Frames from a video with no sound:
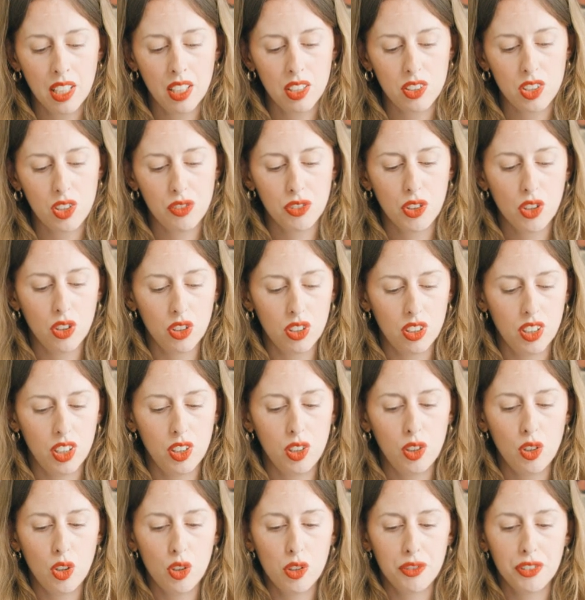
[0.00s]
So you've got a
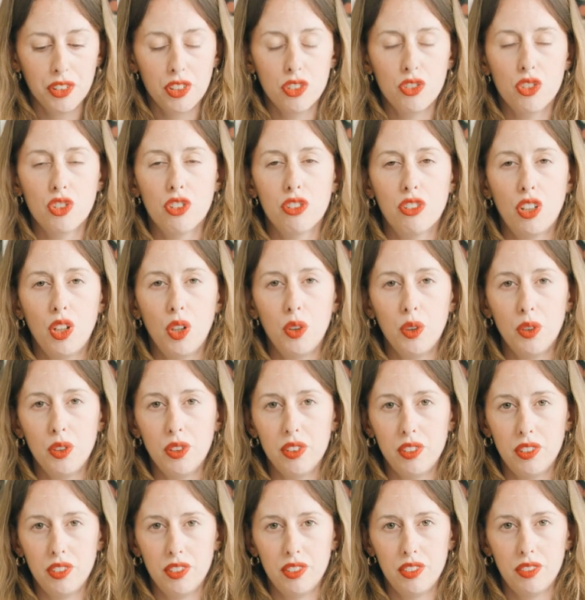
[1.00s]
lot of control